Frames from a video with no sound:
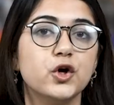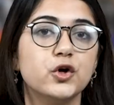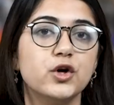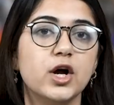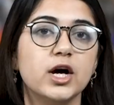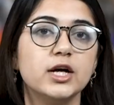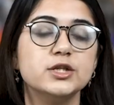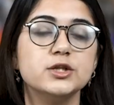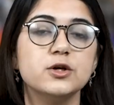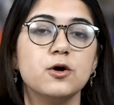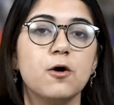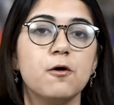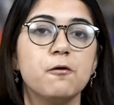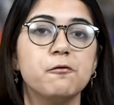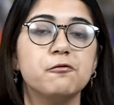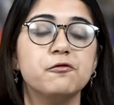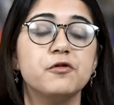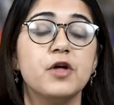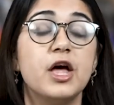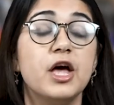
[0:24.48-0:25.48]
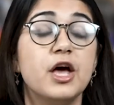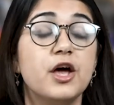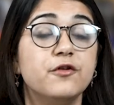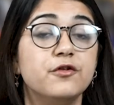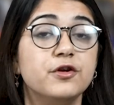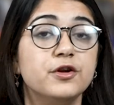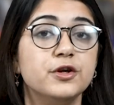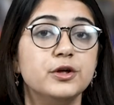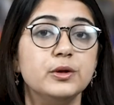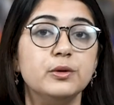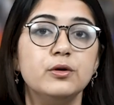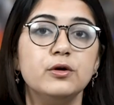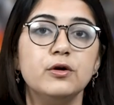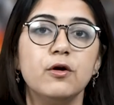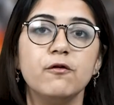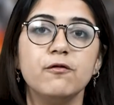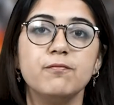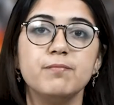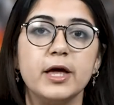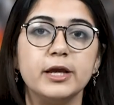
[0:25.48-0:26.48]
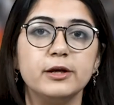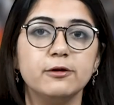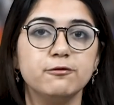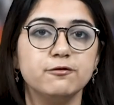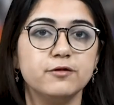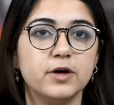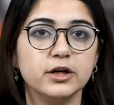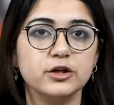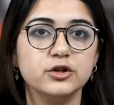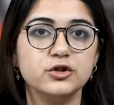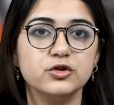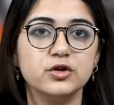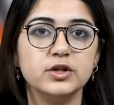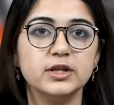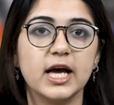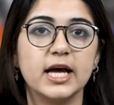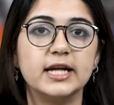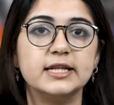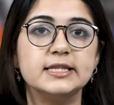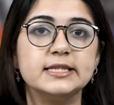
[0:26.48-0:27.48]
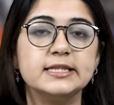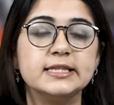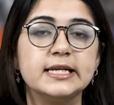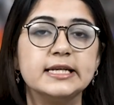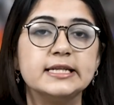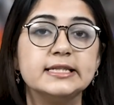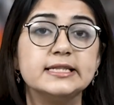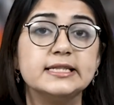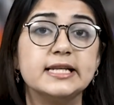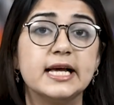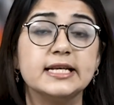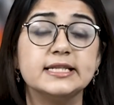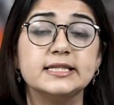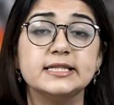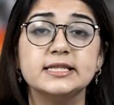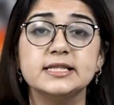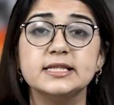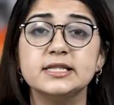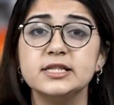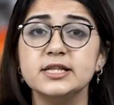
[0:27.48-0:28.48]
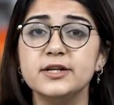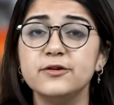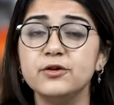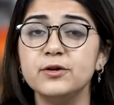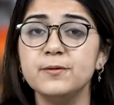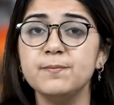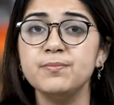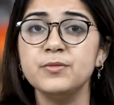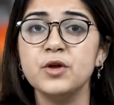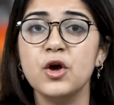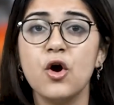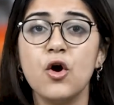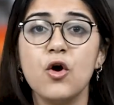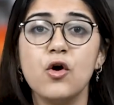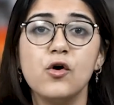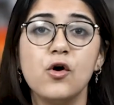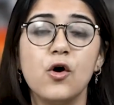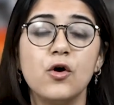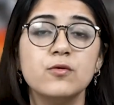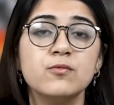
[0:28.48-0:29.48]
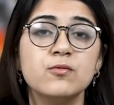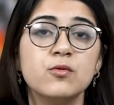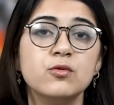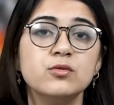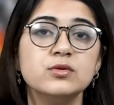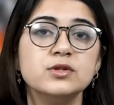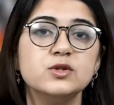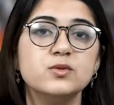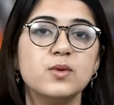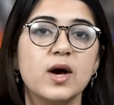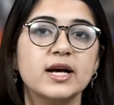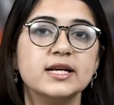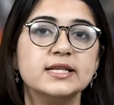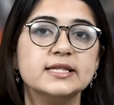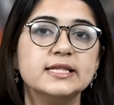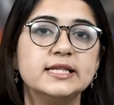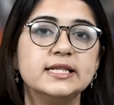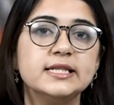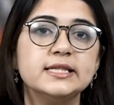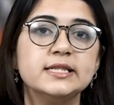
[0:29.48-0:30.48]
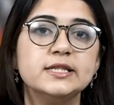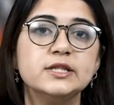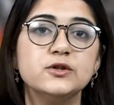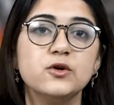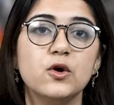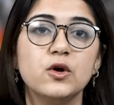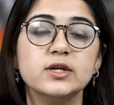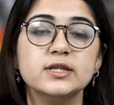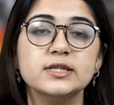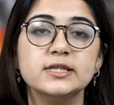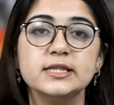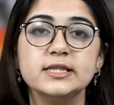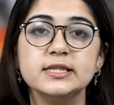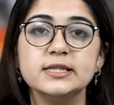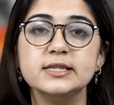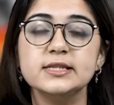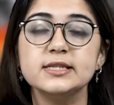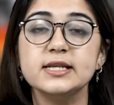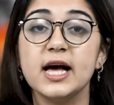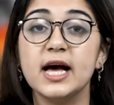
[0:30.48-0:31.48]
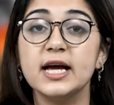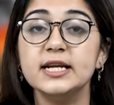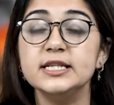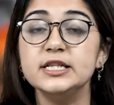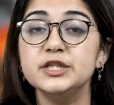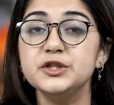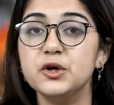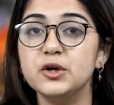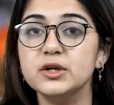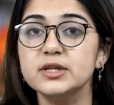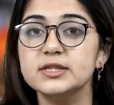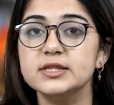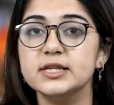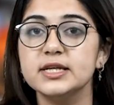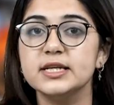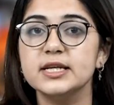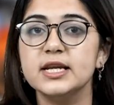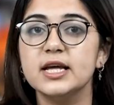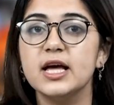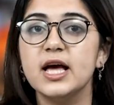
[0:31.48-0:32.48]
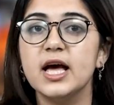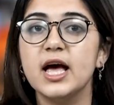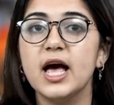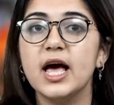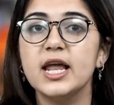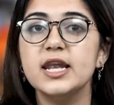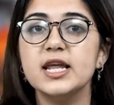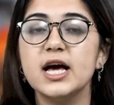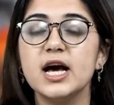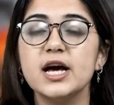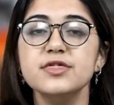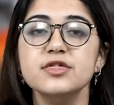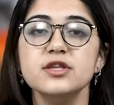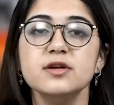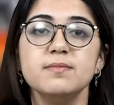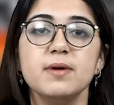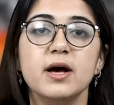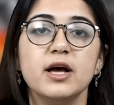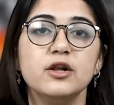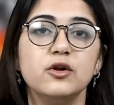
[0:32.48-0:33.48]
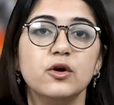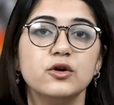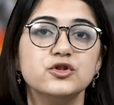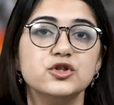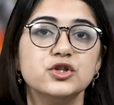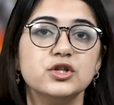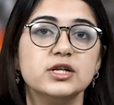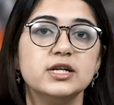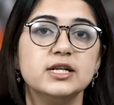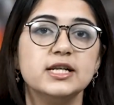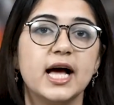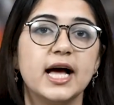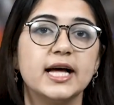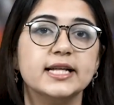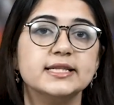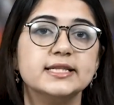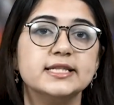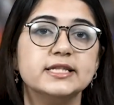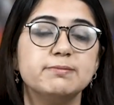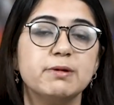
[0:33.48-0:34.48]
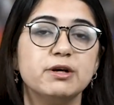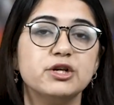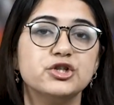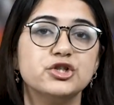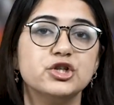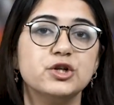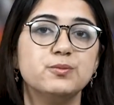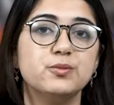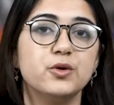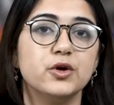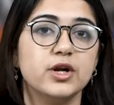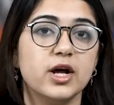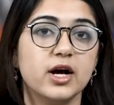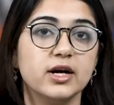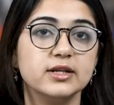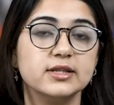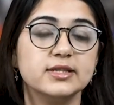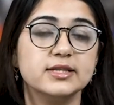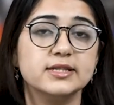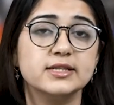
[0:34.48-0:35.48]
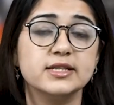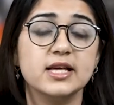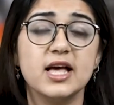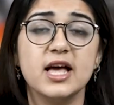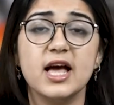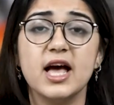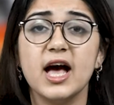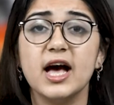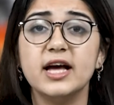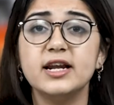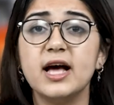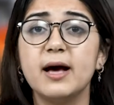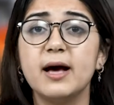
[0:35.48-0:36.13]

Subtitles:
grant of renewal of manufacturing and sales license serum, hormones, vaccines, toxins, antitoxin, and other biological and special products, and